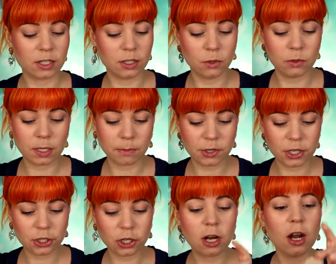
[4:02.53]
can use, I'm pretty
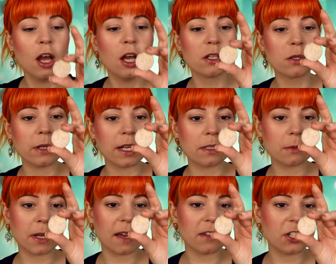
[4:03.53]
sure. So next
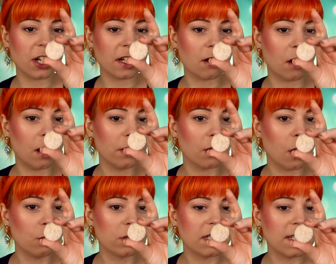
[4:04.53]
we have the shade called
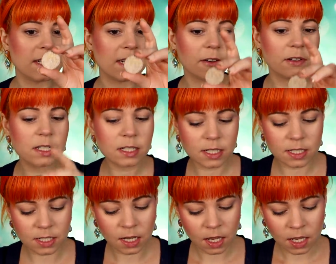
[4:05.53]

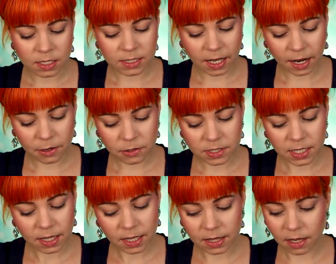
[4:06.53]
Osiris. Is that how you
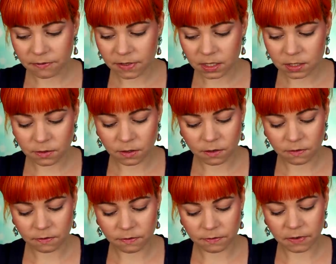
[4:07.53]
say that? That feels
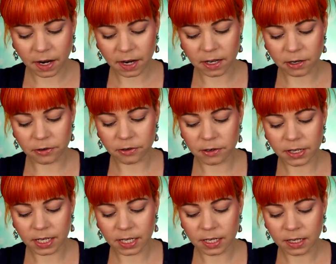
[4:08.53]
very
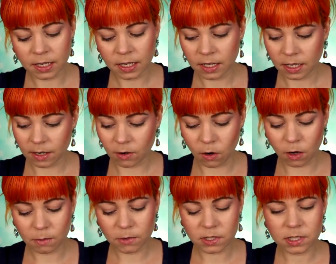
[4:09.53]
gritty. It
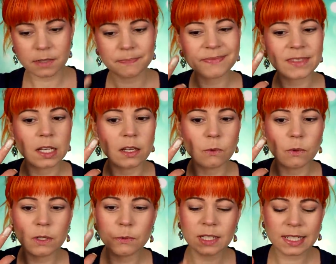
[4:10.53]
almost, I
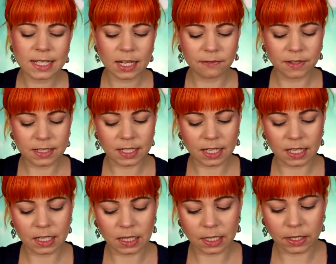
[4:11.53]
wouldn't say it feels like a
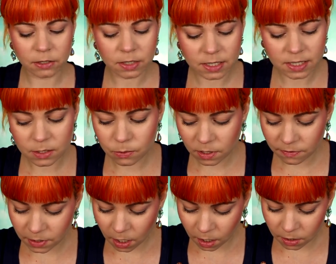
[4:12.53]
glitter. Is this one
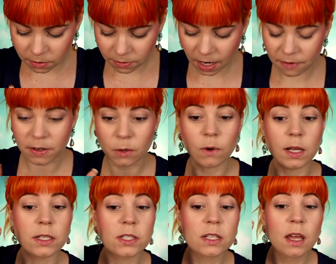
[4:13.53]
of the holographic
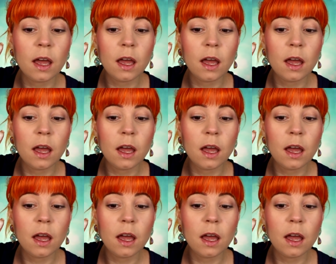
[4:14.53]
ones?